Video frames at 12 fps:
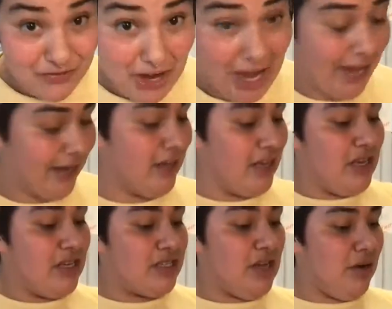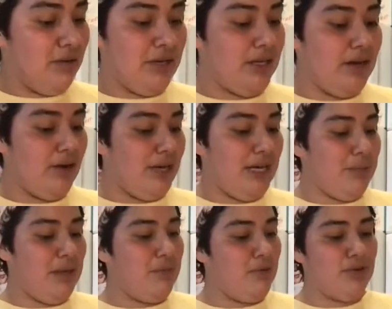fine. So you don't need to
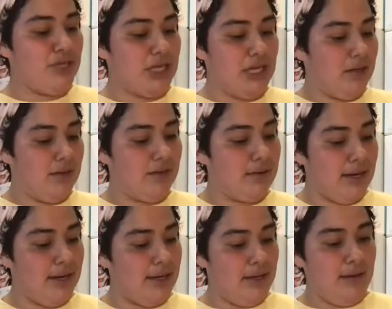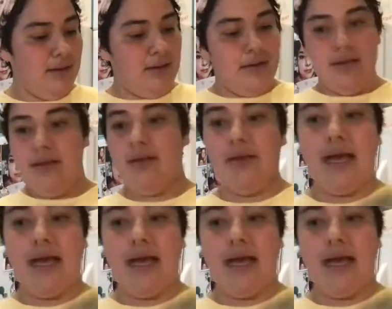be bougie, all right? You don't